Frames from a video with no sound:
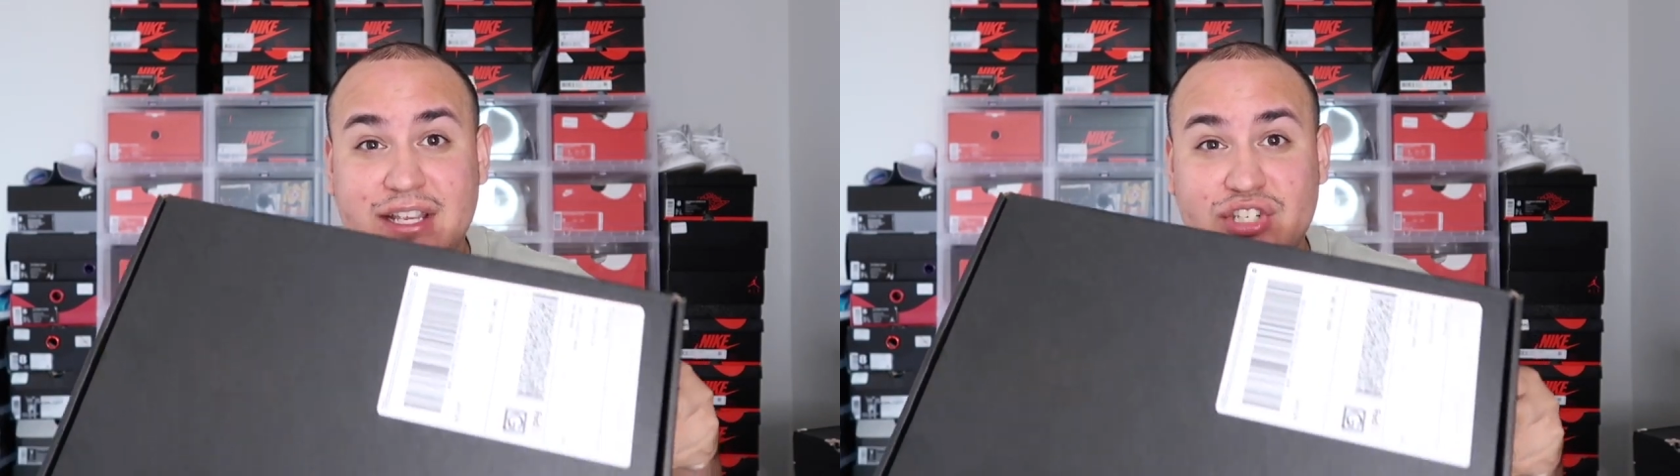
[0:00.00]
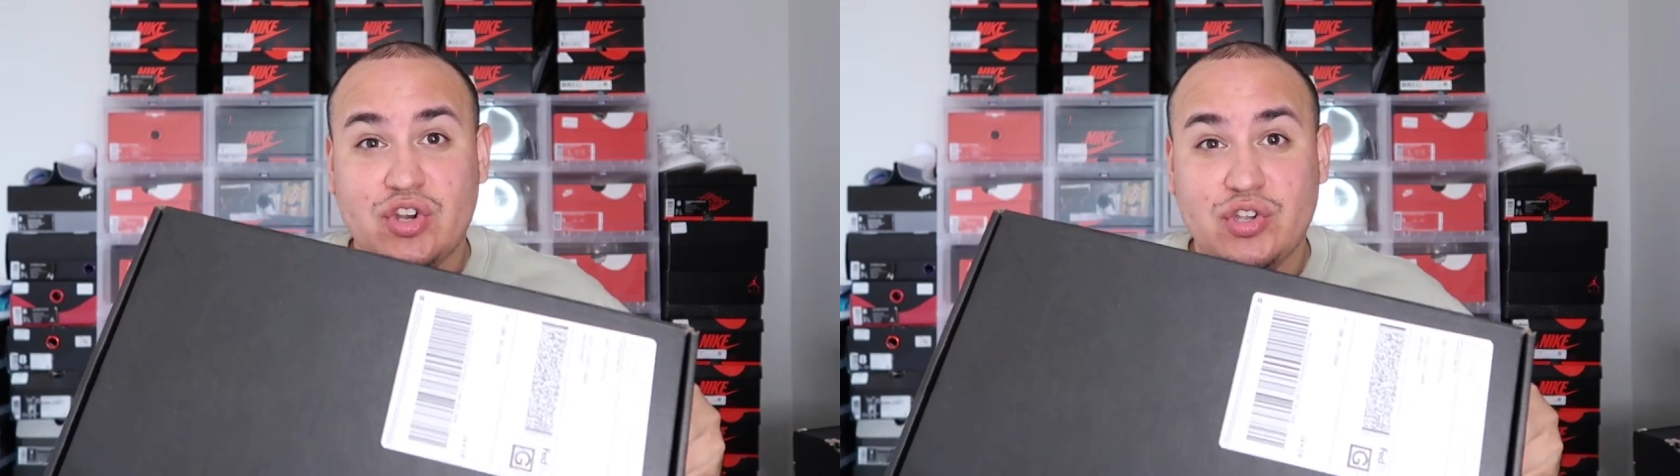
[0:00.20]

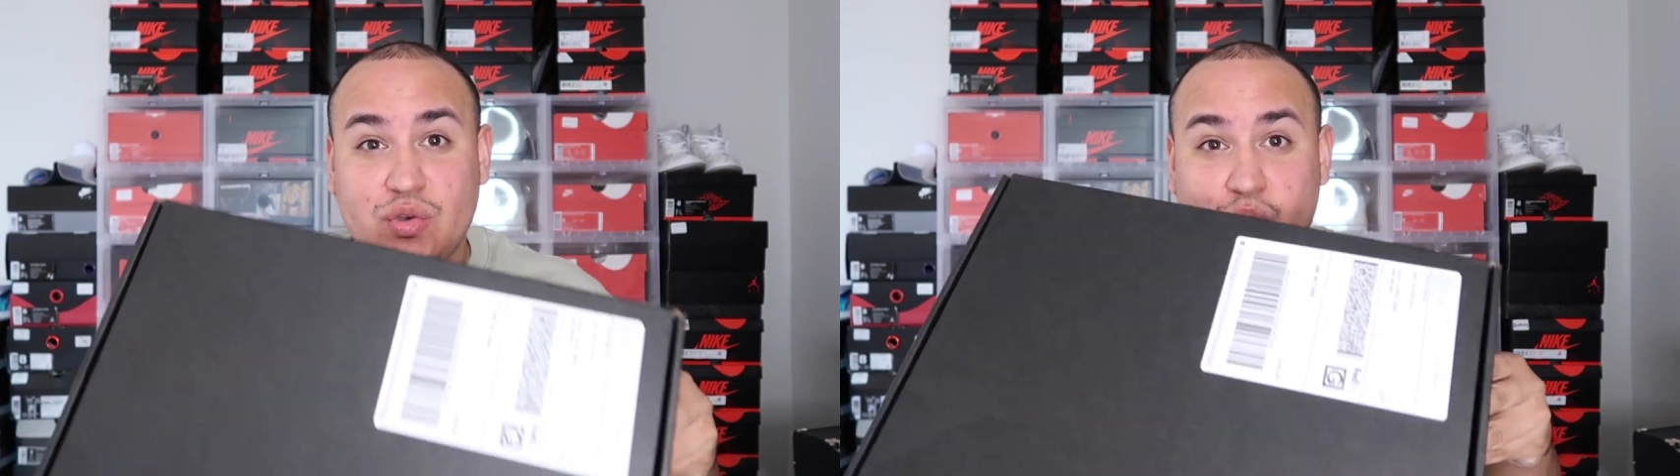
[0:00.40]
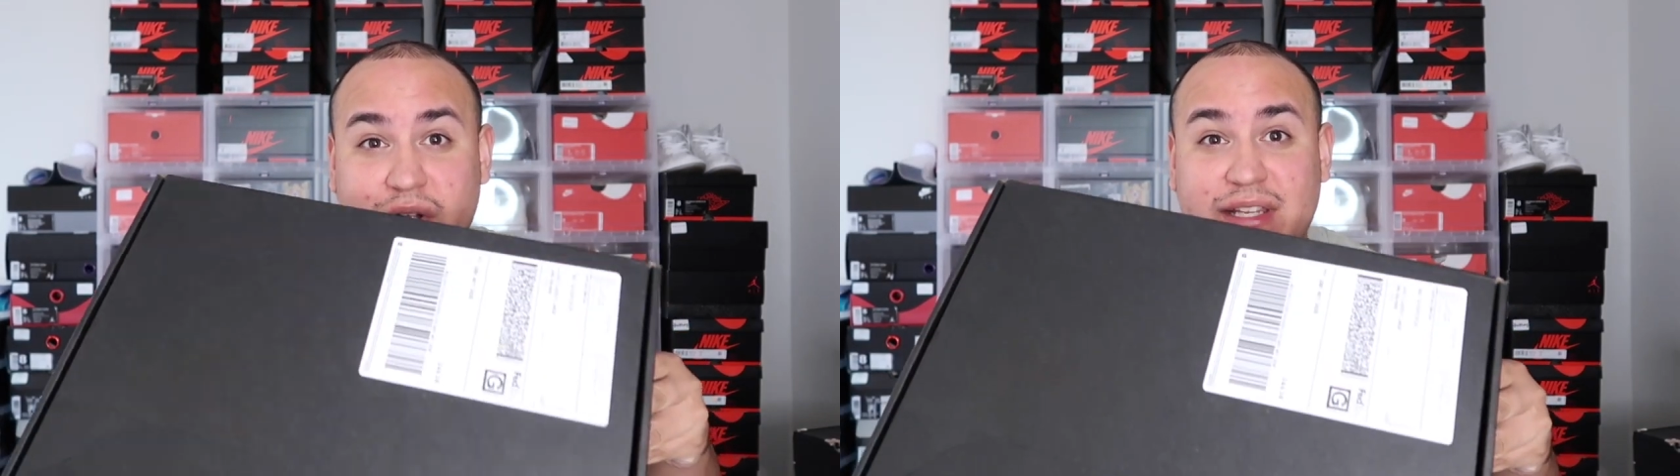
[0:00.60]
show you
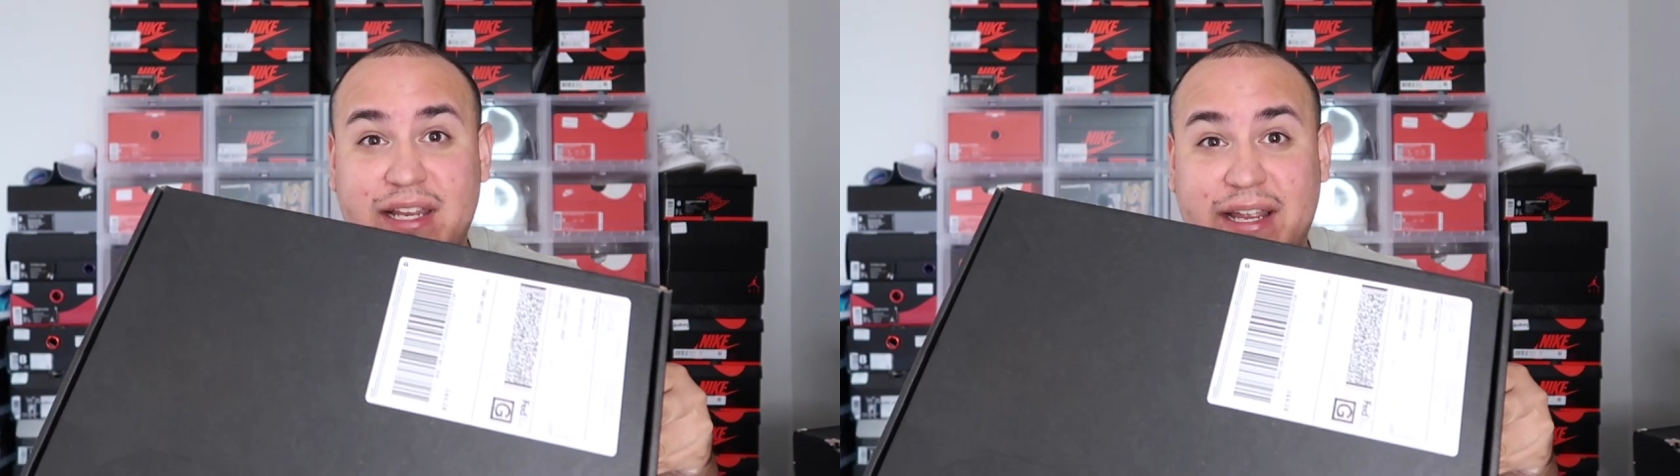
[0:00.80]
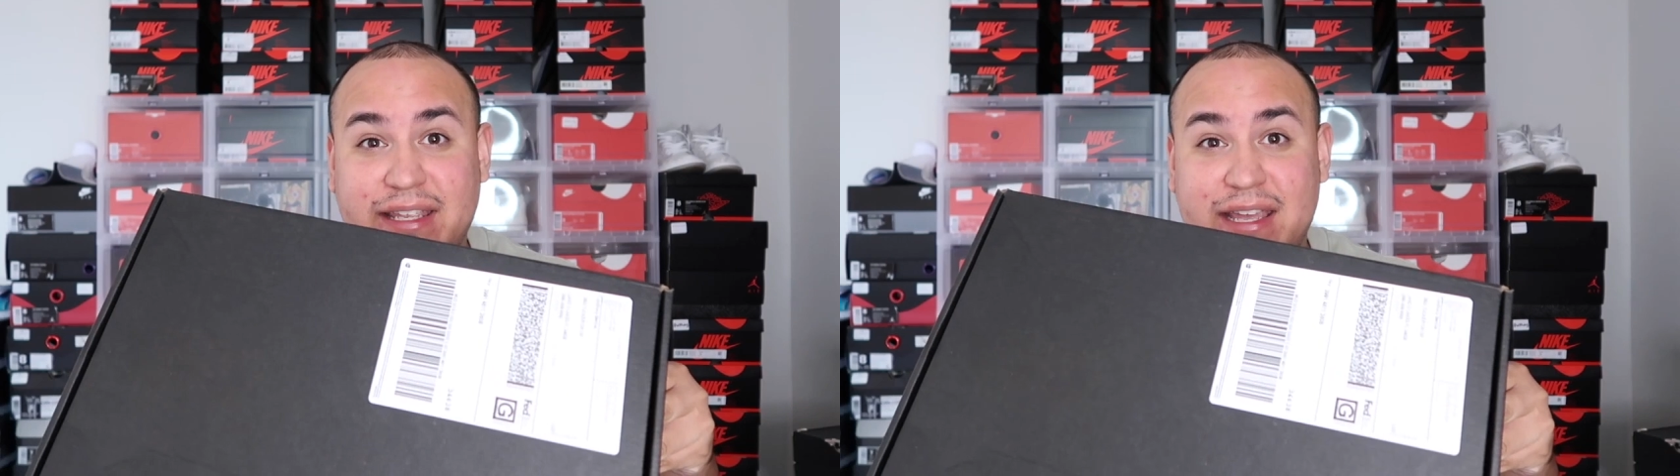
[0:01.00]
what did
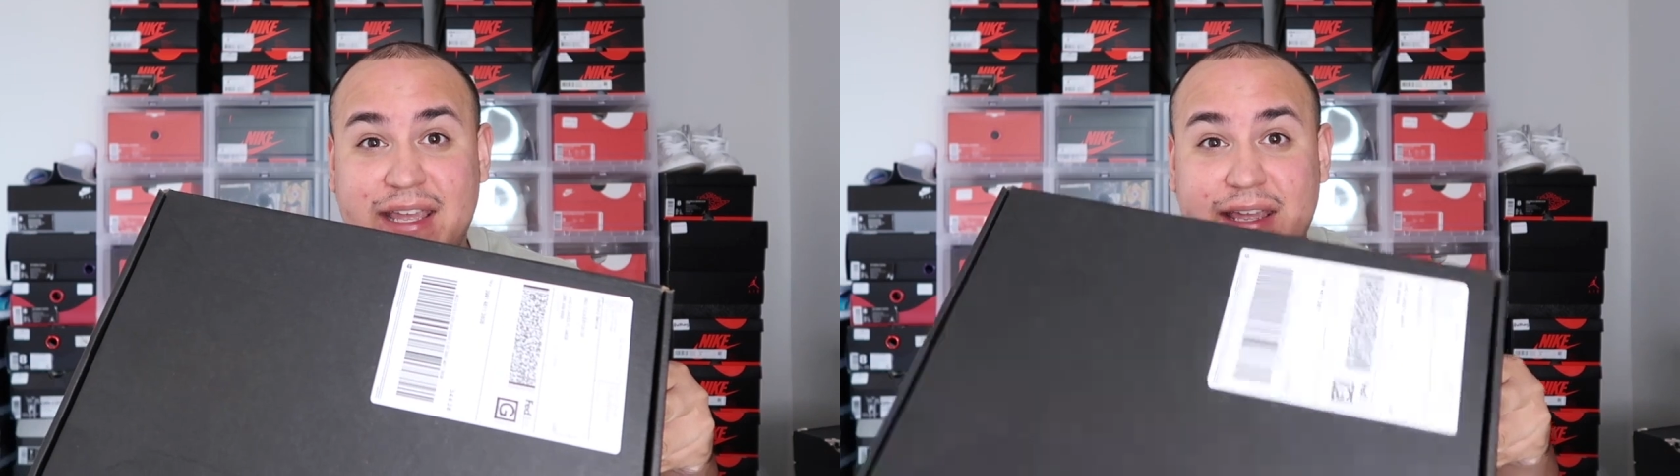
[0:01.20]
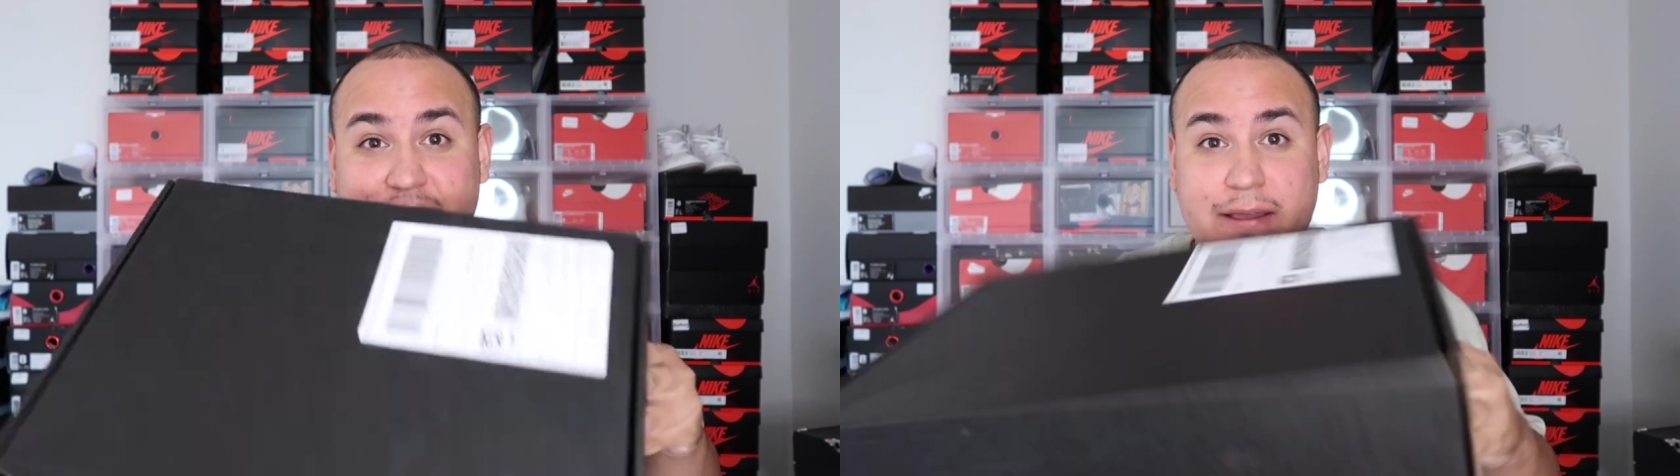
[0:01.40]
I get